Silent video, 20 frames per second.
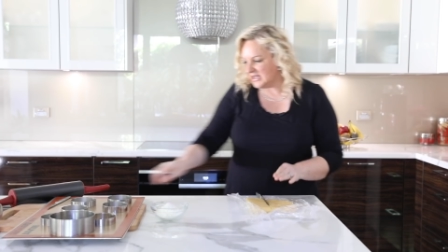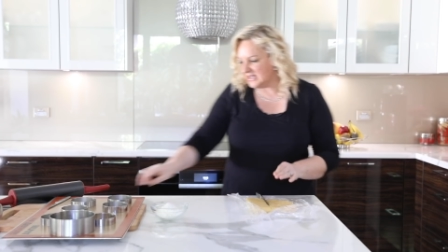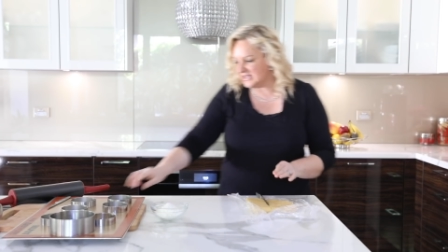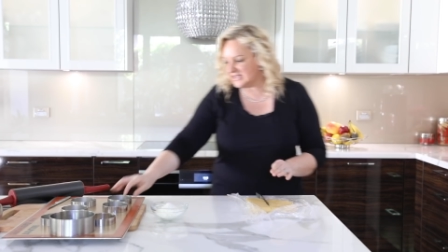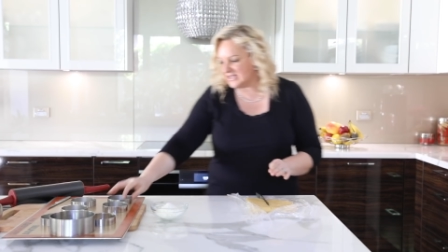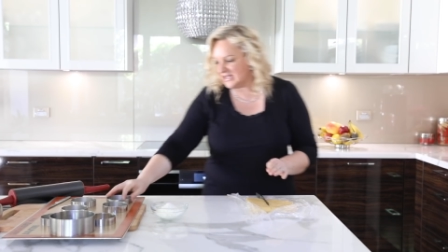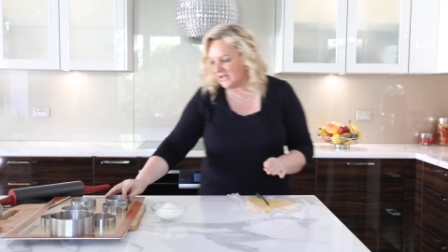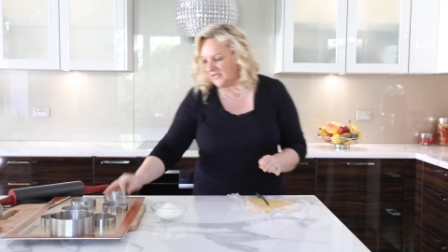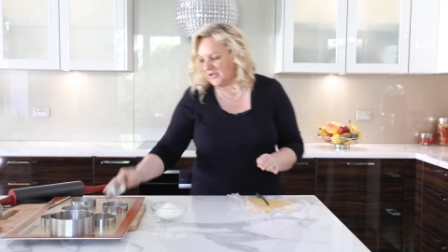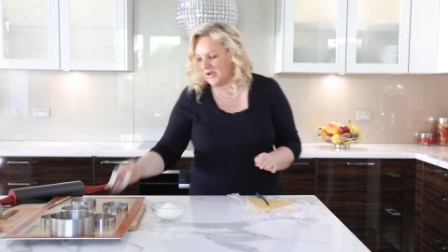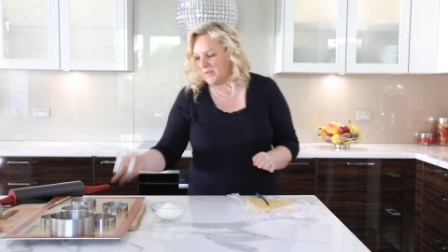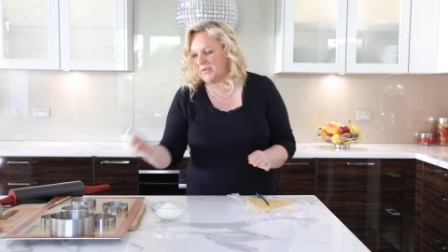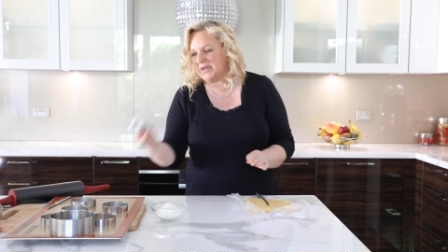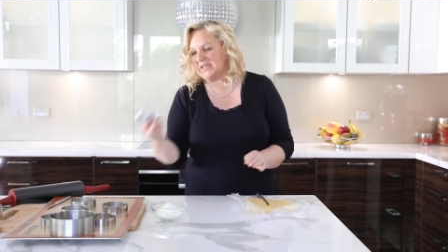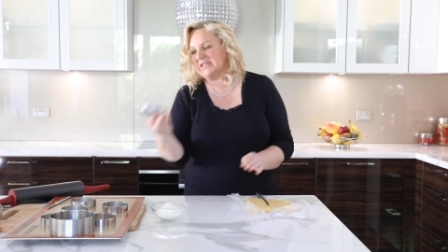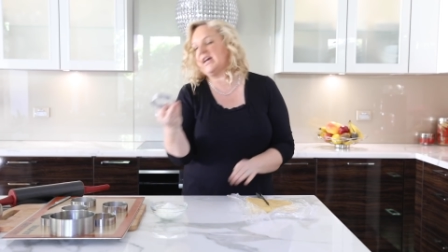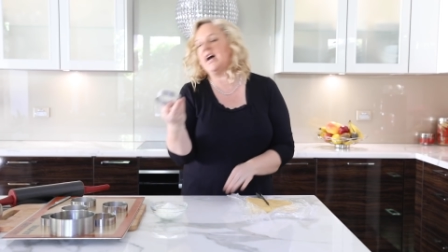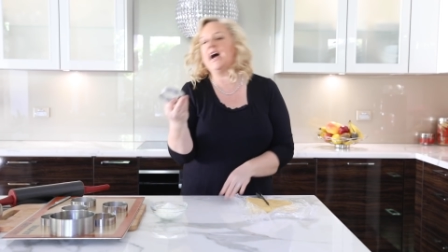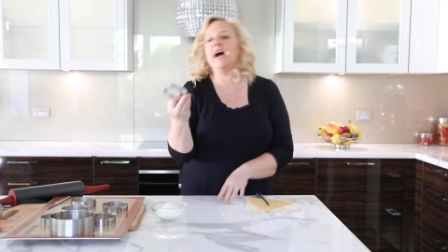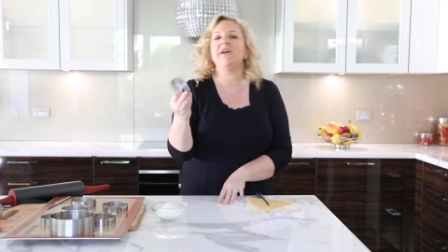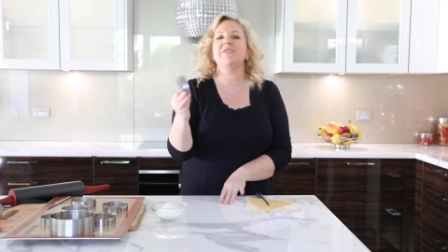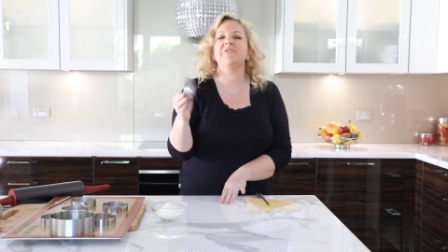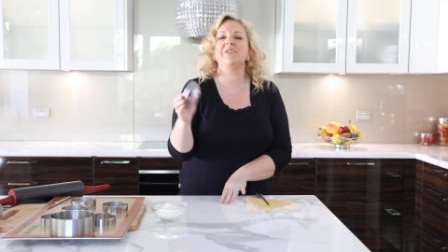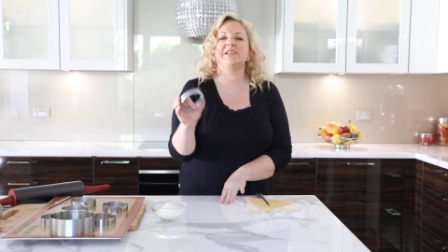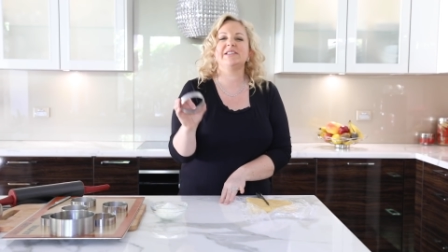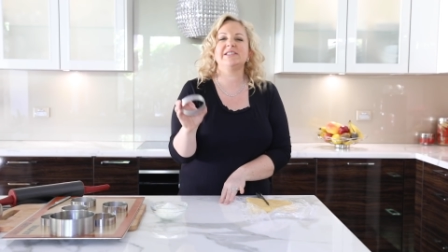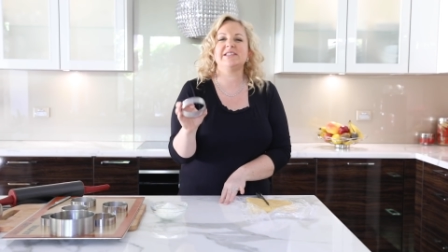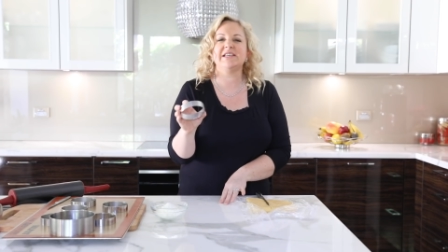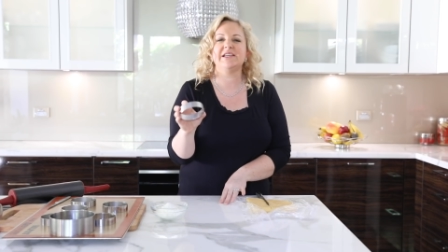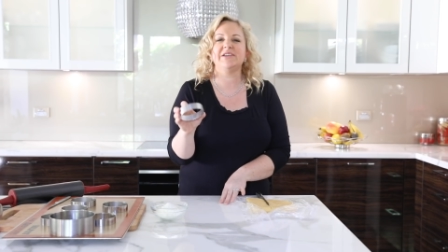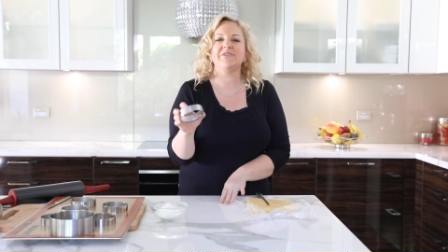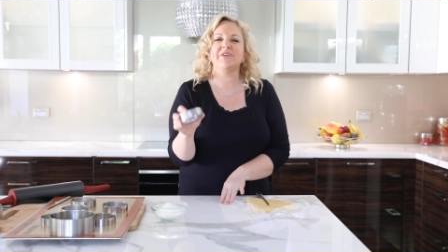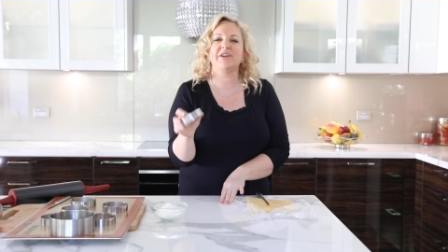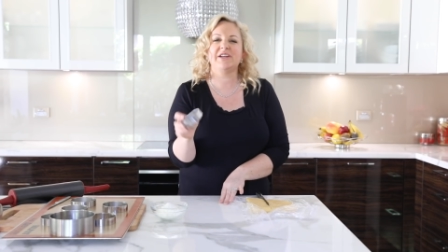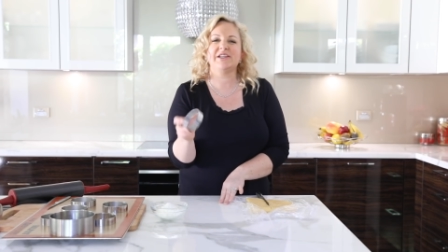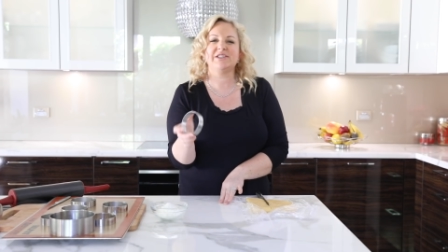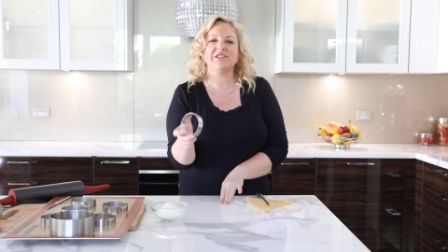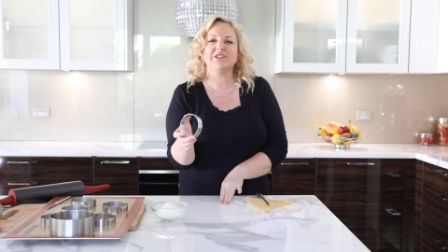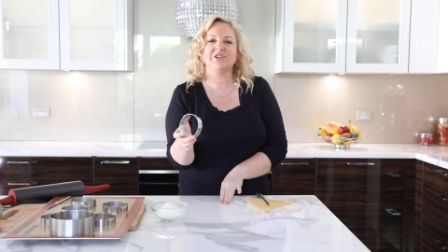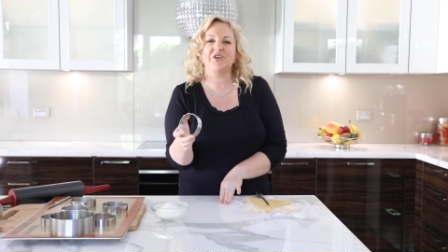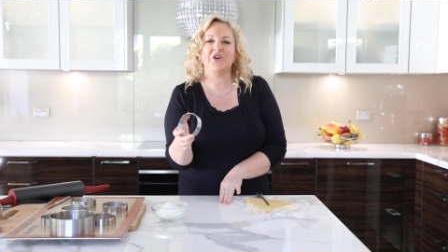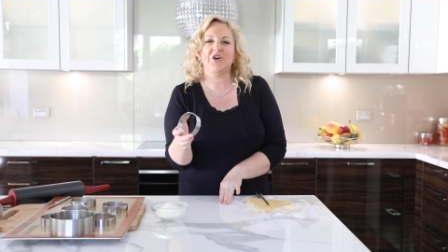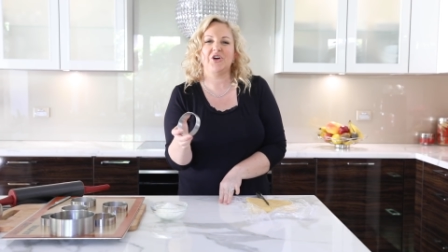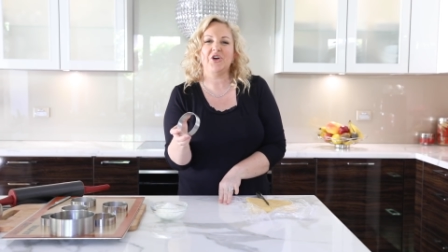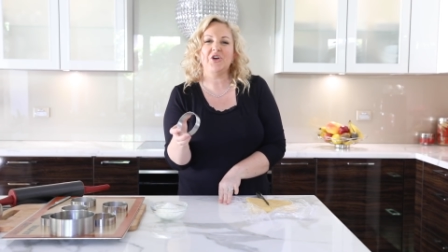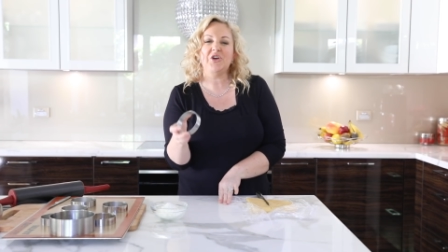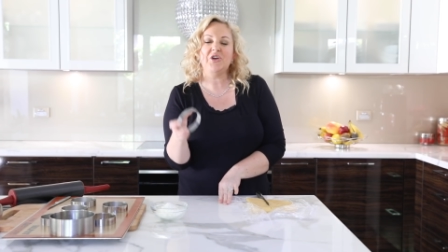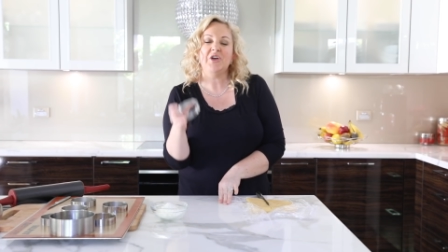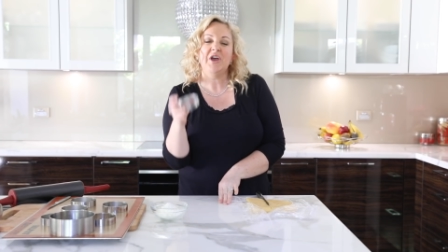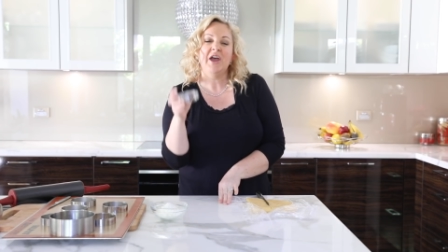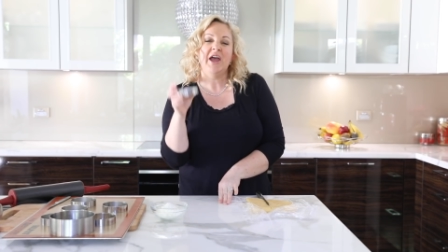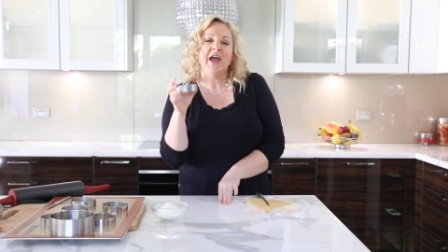can see I've got my tart rings here ready to go.